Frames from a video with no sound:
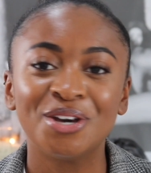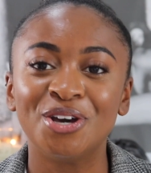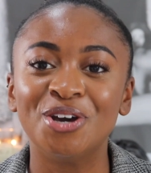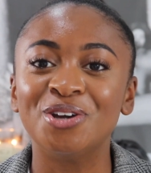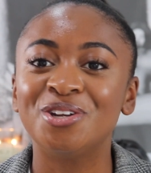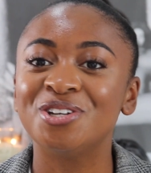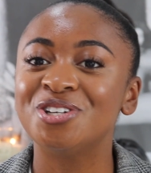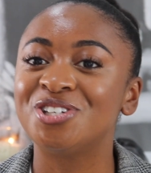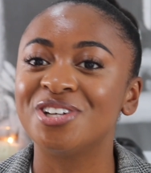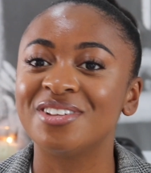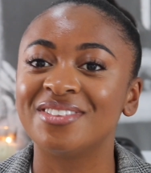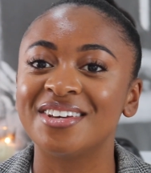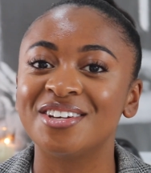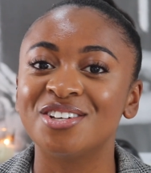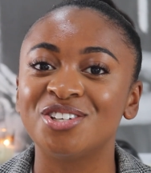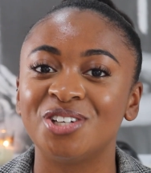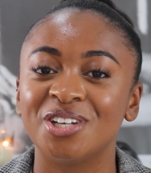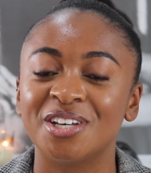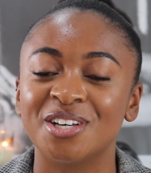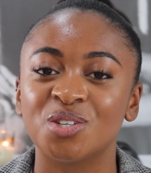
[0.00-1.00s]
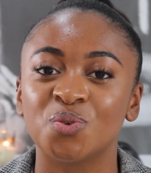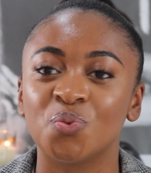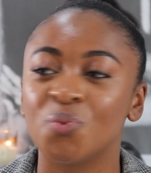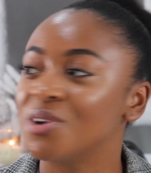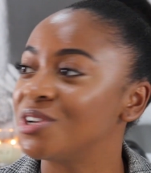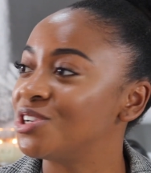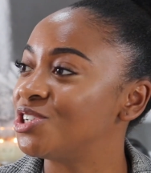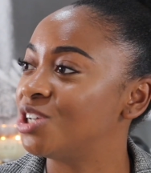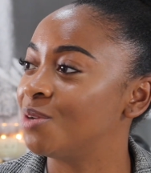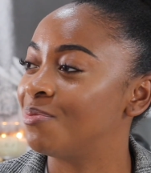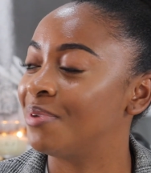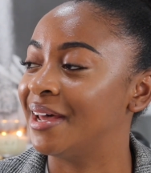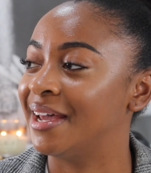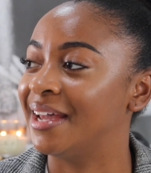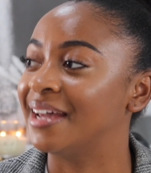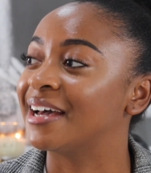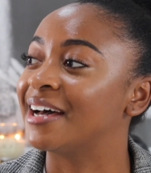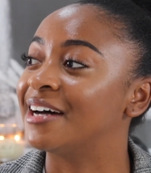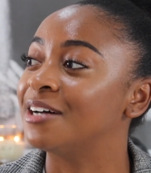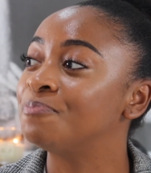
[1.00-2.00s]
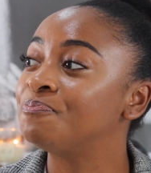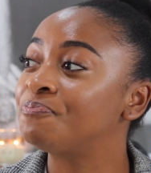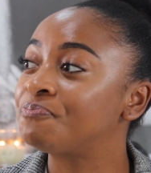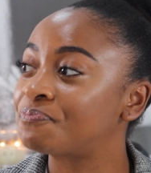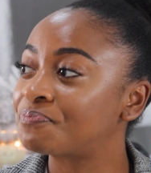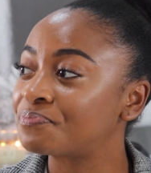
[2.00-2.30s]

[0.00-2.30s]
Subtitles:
Who does she think she is? What is she playing at?